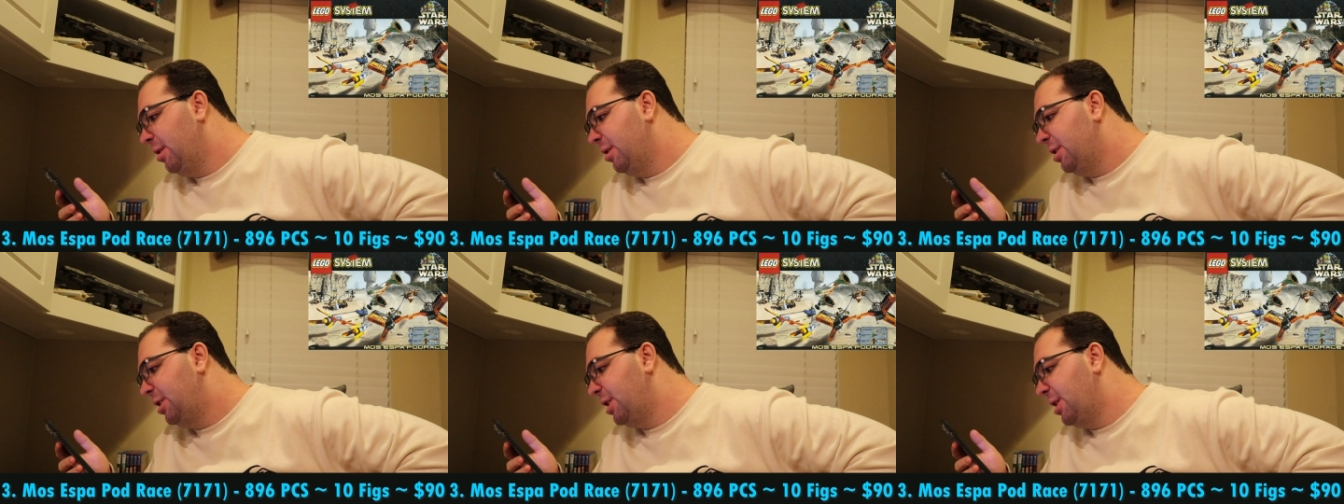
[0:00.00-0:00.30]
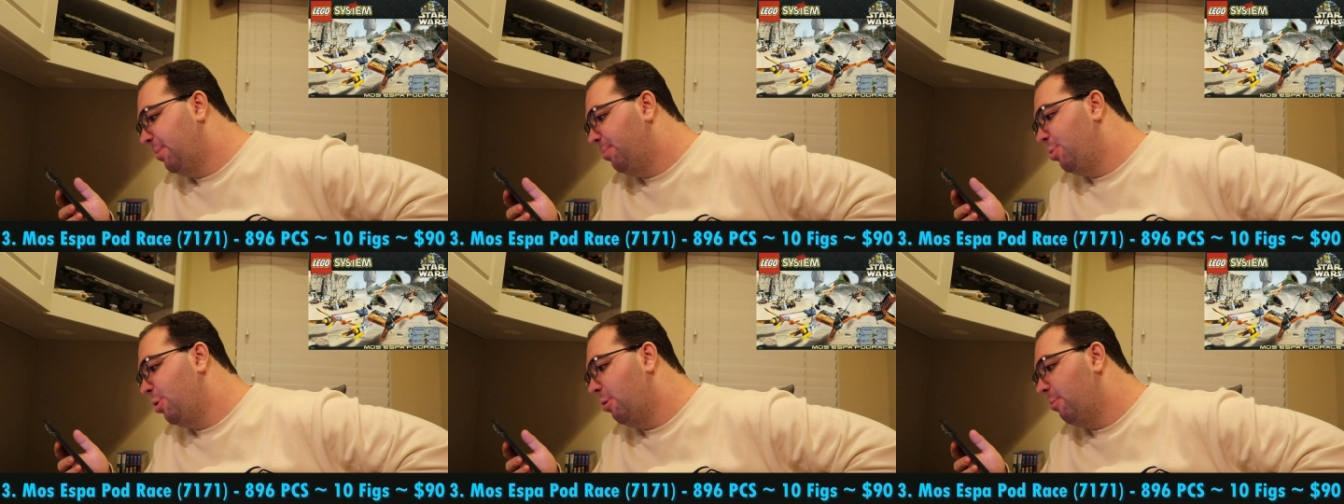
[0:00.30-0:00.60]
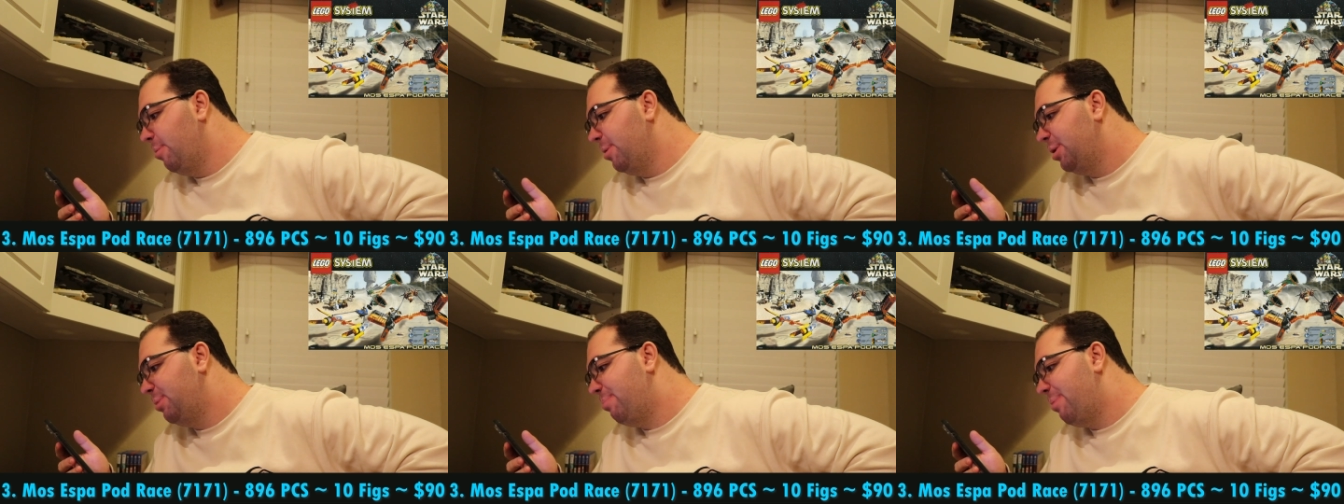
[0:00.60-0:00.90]

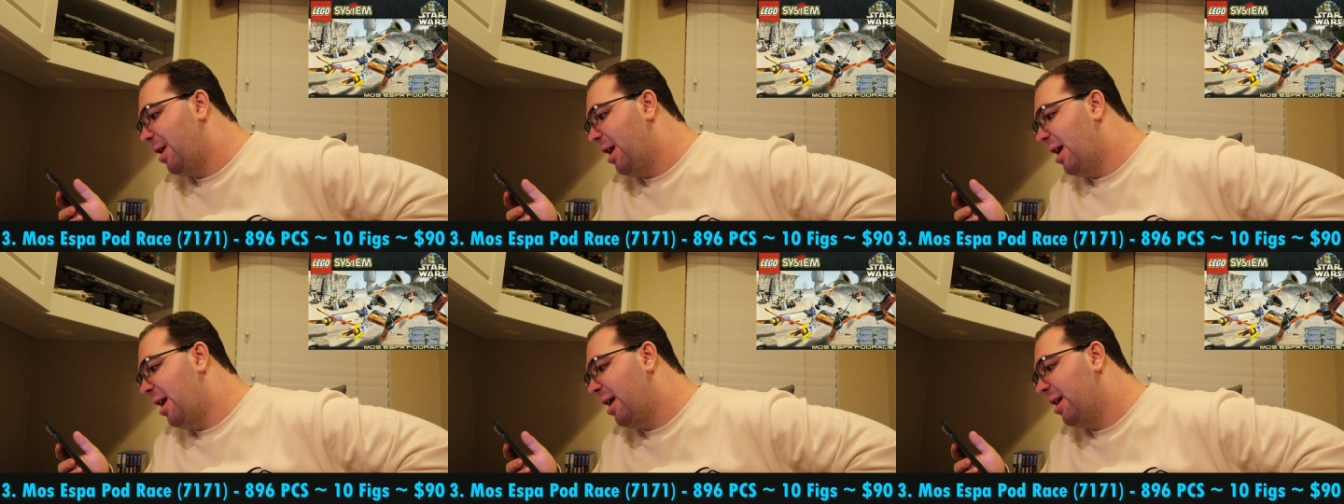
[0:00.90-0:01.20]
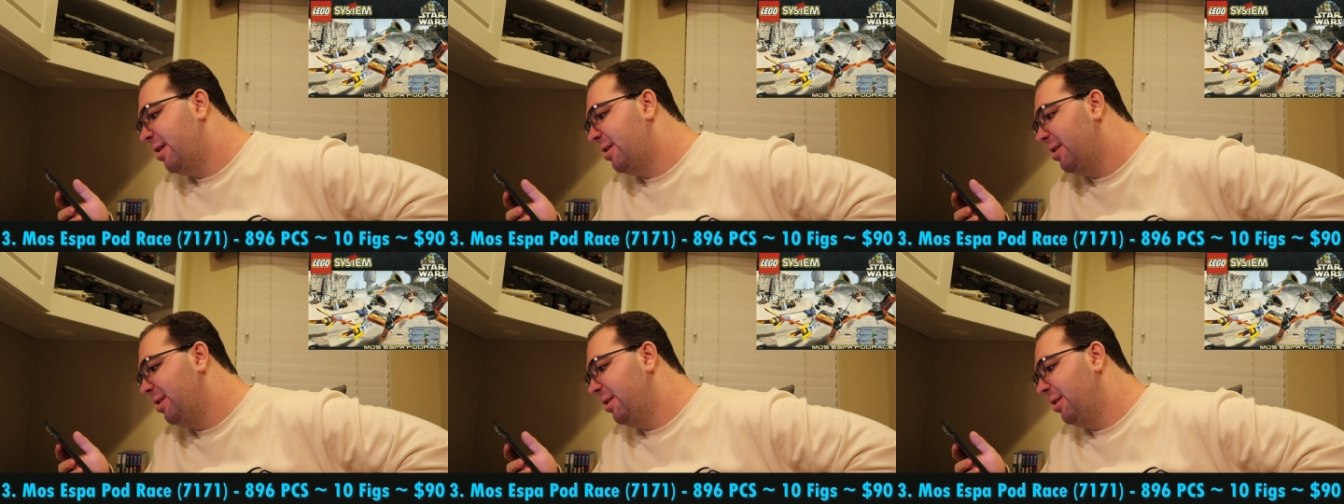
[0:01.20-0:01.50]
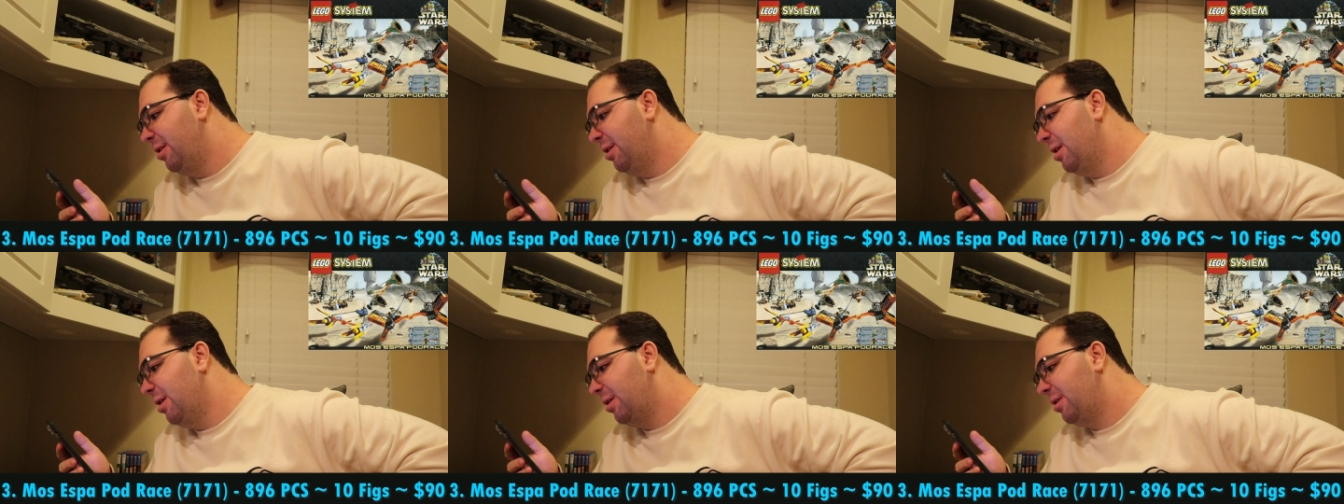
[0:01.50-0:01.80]
Sebulba's pod
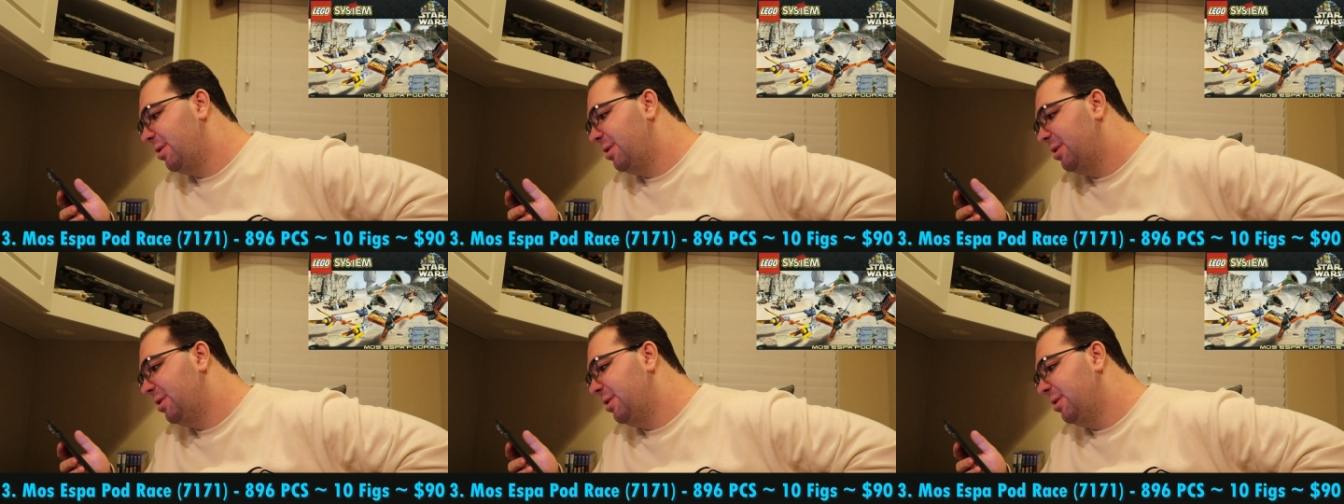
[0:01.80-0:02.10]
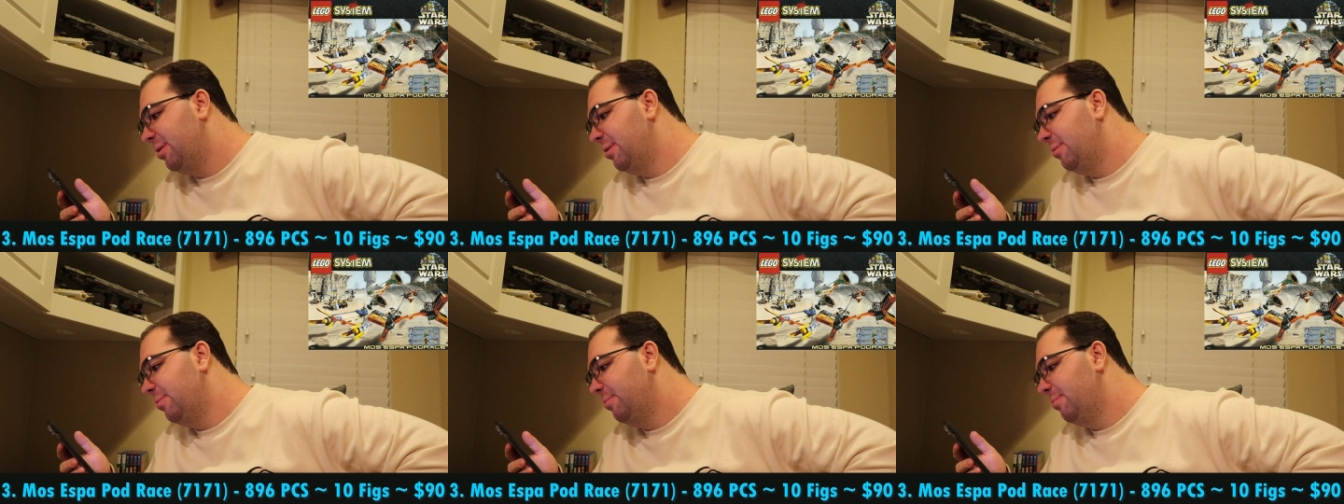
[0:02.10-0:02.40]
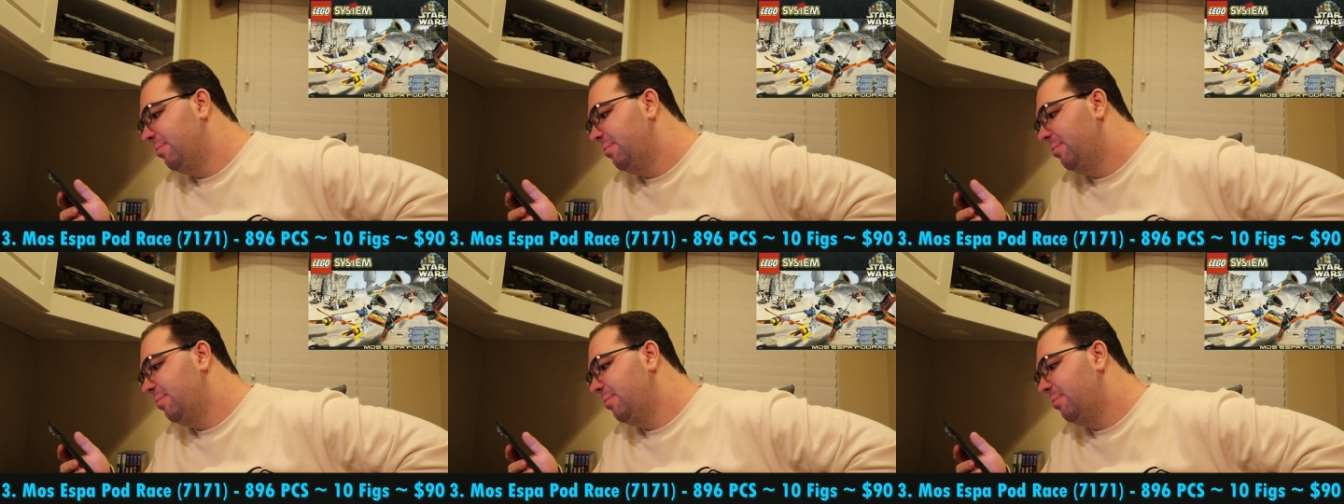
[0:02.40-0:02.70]
looks
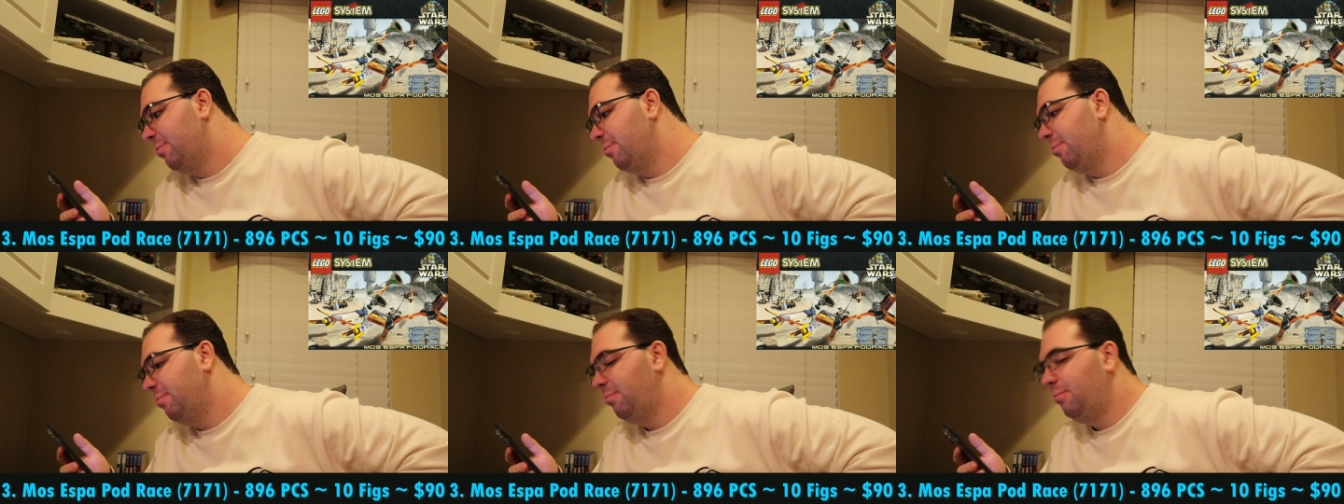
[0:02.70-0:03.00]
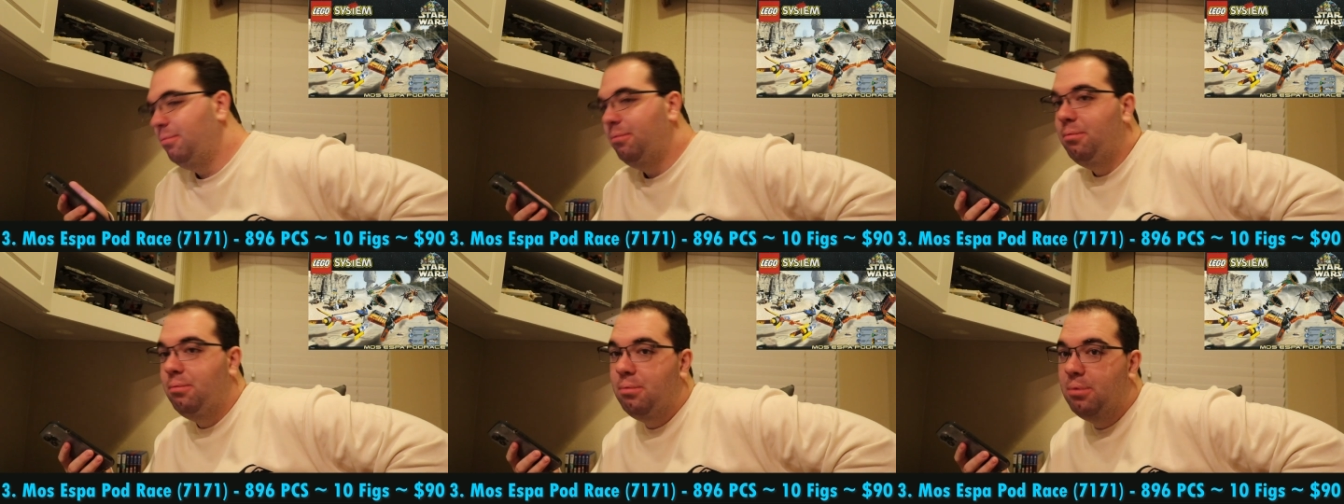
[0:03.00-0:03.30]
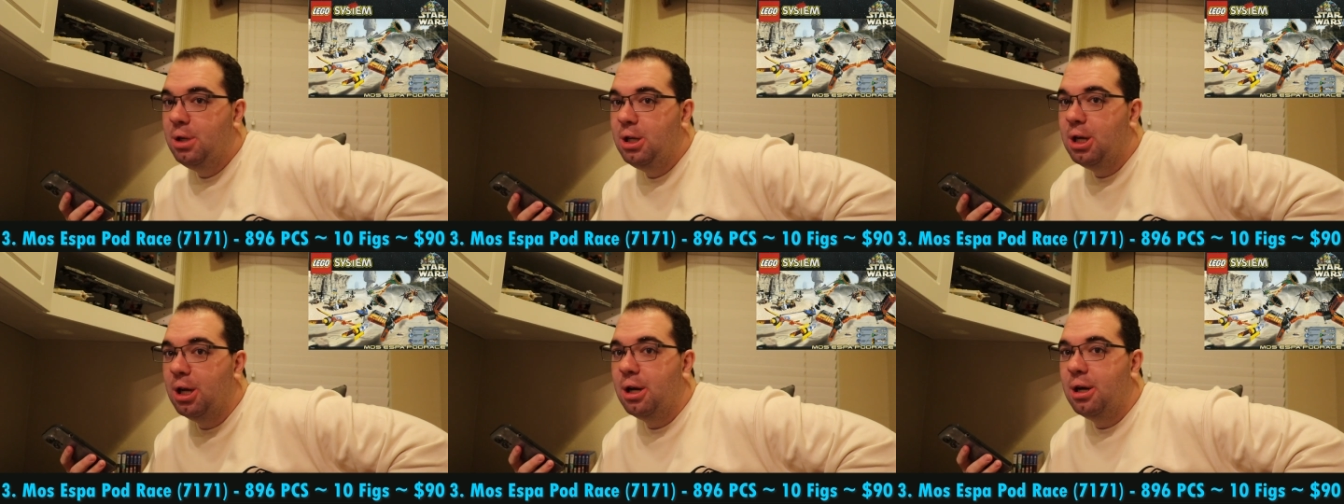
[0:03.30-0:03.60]

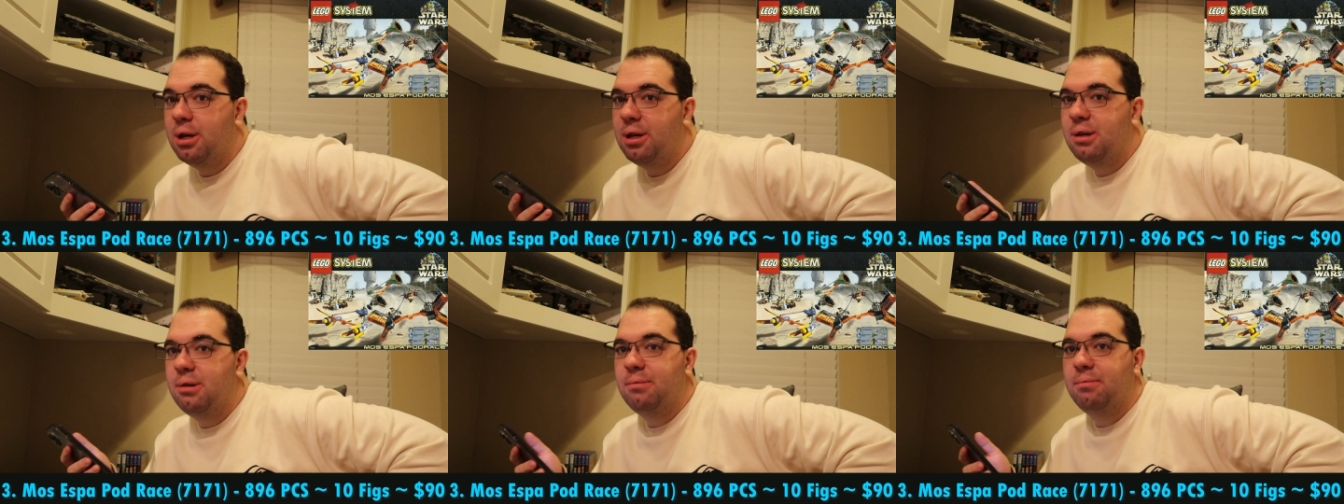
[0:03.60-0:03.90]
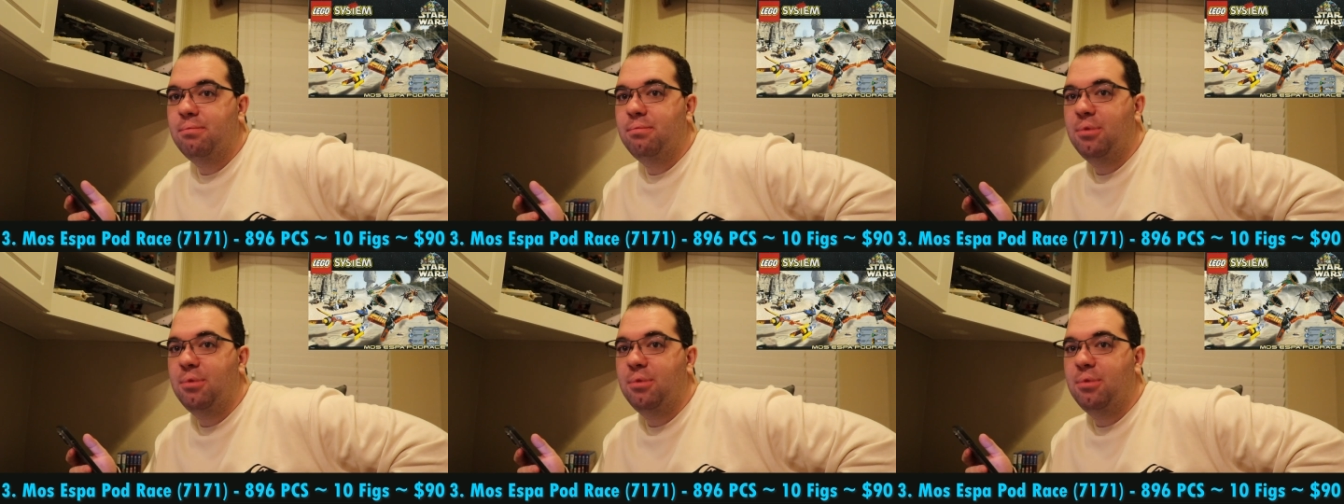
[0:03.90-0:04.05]
good.